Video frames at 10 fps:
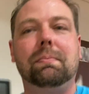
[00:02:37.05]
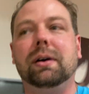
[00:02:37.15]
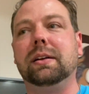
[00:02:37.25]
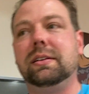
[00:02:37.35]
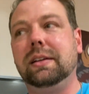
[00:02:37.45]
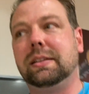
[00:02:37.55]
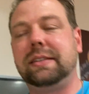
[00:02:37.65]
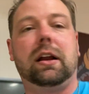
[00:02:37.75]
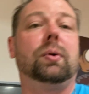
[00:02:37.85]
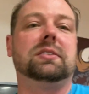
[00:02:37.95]
but it's
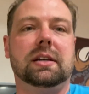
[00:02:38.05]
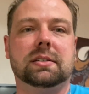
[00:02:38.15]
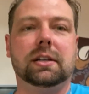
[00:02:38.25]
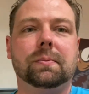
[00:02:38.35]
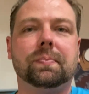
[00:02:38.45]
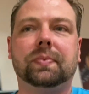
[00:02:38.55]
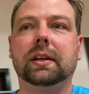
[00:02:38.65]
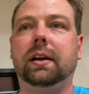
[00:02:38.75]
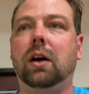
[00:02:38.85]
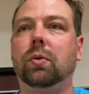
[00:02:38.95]
not always easy,
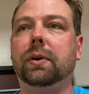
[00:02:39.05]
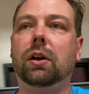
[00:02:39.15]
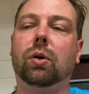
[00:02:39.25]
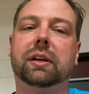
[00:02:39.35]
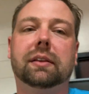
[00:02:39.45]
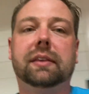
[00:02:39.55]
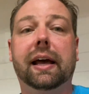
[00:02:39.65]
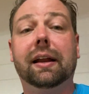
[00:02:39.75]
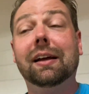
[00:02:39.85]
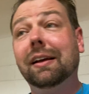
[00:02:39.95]
you know, when you don't get
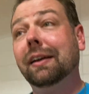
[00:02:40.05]
that